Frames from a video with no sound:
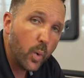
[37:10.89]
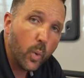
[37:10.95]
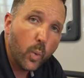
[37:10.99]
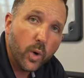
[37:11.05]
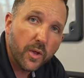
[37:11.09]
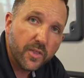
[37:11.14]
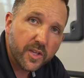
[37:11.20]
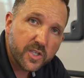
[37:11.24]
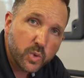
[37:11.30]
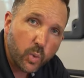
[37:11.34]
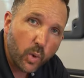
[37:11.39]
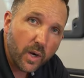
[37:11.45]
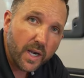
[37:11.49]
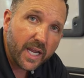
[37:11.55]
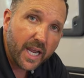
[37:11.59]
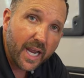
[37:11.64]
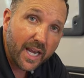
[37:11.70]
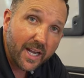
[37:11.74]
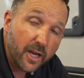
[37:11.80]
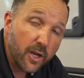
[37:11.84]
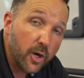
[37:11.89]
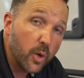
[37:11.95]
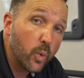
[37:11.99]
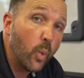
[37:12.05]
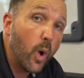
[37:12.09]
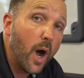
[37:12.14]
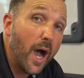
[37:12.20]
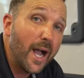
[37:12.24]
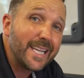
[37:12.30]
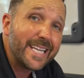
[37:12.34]
with a 2800
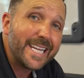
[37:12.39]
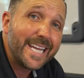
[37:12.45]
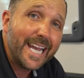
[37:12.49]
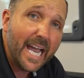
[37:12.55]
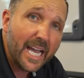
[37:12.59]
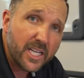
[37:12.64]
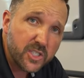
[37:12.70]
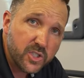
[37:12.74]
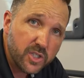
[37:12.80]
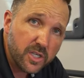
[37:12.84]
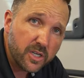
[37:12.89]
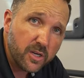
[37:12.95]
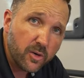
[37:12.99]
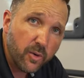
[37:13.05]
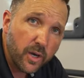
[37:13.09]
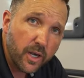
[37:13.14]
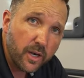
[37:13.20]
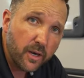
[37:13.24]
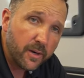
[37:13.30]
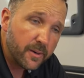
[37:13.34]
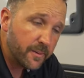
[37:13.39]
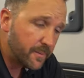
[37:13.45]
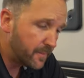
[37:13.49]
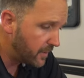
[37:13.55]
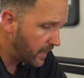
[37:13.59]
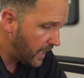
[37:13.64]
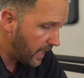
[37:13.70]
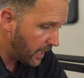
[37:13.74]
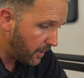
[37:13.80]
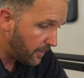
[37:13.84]
watt gas generator.
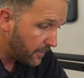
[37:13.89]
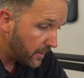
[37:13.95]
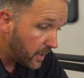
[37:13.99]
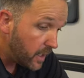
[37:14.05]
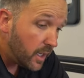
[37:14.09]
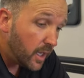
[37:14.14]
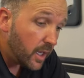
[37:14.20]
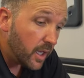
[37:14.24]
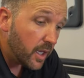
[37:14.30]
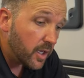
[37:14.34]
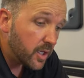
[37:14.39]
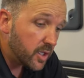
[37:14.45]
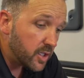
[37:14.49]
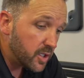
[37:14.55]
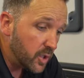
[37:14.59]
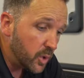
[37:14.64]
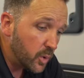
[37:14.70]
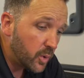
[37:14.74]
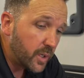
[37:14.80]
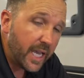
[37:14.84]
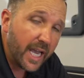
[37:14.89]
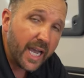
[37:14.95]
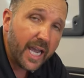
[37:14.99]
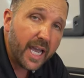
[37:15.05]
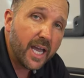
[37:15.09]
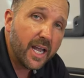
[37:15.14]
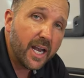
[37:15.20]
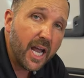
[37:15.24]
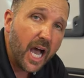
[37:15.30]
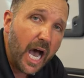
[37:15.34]
Now, you
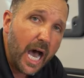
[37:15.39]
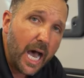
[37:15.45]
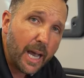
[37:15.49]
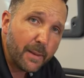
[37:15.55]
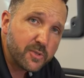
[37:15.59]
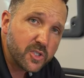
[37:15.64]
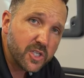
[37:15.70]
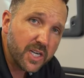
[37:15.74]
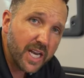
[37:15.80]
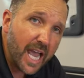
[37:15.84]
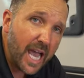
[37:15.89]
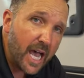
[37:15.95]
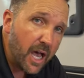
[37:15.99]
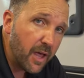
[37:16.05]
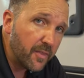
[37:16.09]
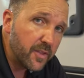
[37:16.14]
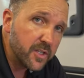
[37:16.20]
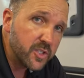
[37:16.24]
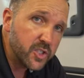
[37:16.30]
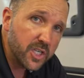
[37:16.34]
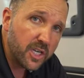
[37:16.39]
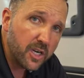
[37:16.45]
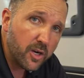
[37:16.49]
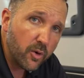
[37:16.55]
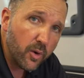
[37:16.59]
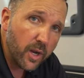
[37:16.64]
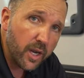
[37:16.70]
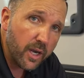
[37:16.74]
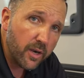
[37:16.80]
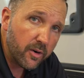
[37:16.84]
can option out the
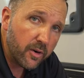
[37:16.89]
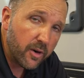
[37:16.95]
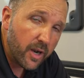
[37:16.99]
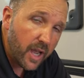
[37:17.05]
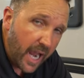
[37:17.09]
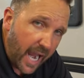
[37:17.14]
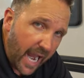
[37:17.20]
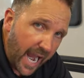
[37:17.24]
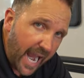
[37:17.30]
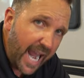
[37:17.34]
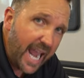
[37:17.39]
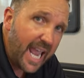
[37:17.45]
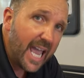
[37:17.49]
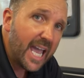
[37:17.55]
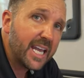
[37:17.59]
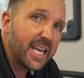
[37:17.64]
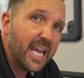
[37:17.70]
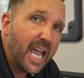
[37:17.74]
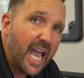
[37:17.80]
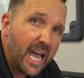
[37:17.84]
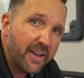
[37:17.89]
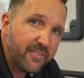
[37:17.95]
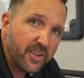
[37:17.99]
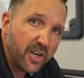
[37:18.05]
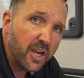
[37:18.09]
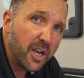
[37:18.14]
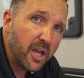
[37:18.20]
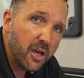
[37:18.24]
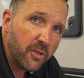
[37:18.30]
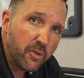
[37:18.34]
generator and have
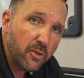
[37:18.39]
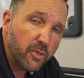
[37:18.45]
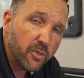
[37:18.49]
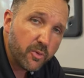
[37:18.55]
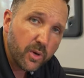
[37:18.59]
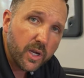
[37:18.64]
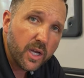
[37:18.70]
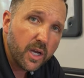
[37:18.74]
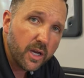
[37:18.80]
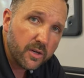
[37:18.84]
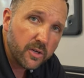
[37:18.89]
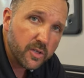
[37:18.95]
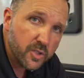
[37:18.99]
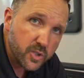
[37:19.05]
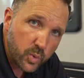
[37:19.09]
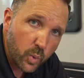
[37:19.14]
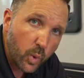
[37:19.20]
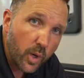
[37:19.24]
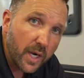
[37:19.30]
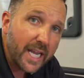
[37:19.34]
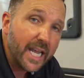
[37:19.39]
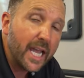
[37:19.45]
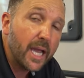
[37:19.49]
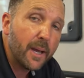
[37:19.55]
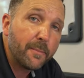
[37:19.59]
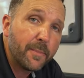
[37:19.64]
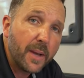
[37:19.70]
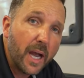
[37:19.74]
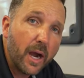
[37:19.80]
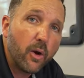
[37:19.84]
another 320
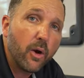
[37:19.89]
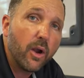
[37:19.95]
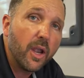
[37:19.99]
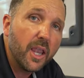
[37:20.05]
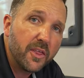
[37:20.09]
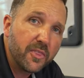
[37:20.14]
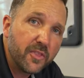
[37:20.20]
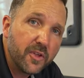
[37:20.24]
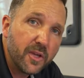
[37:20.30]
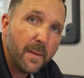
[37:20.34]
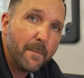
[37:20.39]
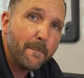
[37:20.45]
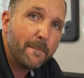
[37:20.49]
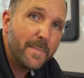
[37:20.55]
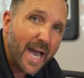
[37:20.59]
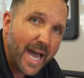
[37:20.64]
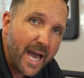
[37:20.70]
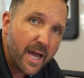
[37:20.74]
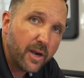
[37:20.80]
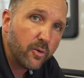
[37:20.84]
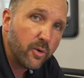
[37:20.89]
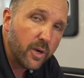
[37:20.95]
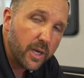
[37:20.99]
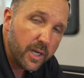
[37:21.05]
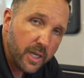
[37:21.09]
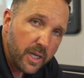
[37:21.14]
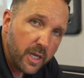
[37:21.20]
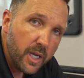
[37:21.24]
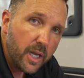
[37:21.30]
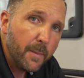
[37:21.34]
amp hour lithium battery
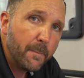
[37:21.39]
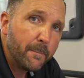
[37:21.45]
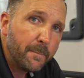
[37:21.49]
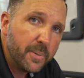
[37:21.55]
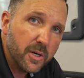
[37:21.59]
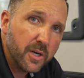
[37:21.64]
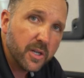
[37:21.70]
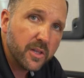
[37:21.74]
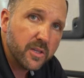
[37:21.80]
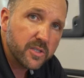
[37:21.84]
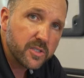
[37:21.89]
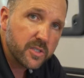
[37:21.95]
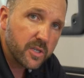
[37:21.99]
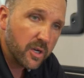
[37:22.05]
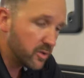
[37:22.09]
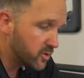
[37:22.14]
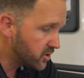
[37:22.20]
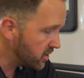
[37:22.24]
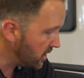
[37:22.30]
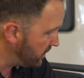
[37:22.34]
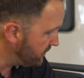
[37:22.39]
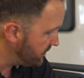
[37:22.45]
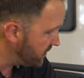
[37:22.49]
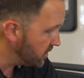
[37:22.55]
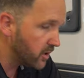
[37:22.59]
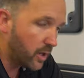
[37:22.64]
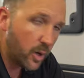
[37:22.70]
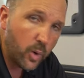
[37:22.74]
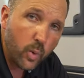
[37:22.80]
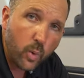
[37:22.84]
put in this coach if
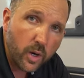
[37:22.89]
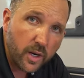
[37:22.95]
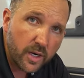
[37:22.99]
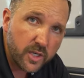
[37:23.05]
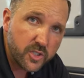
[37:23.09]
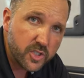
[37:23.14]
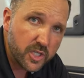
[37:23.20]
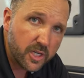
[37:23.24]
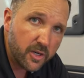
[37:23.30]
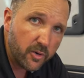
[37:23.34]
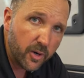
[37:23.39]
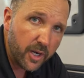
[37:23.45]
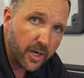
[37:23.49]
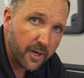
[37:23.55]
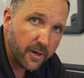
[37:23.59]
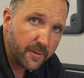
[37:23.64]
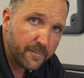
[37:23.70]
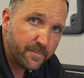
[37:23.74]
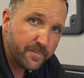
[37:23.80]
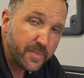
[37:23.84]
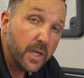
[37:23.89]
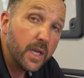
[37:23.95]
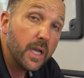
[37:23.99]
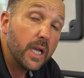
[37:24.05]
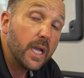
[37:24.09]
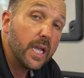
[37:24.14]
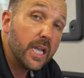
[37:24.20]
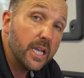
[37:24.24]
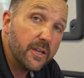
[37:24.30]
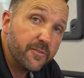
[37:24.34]
you don't want a generator.
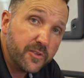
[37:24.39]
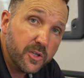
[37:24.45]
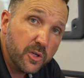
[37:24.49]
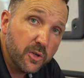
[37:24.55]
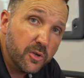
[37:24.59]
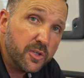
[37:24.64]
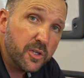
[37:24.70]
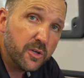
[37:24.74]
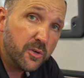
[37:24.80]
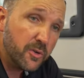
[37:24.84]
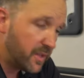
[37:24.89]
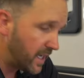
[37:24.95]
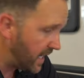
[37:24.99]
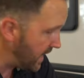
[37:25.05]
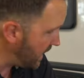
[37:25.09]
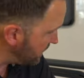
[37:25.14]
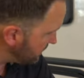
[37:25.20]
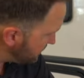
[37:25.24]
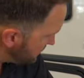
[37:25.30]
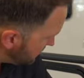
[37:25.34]
If you do that,